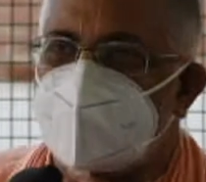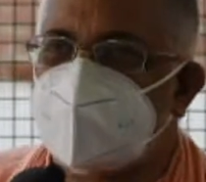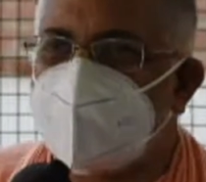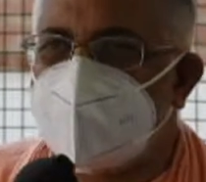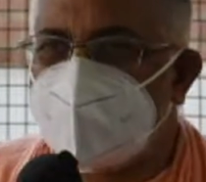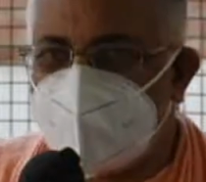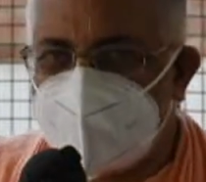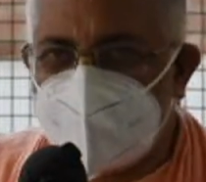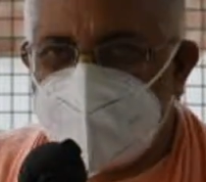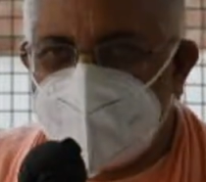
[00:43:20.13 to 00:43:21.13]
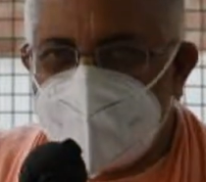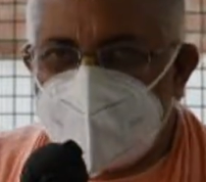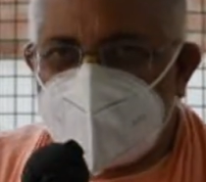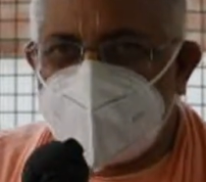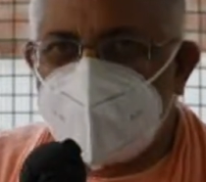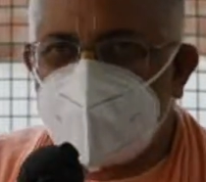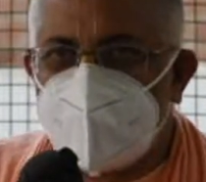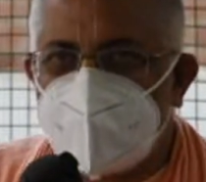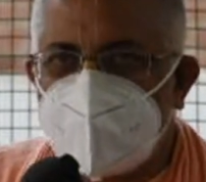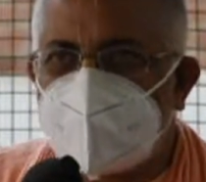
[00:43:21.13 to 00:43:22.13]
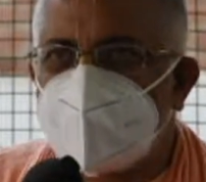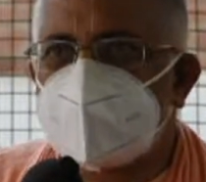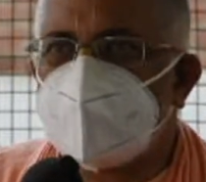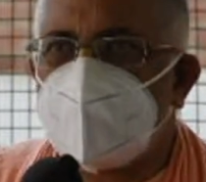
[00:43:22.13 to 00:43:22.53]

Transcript: his head. He told, at least my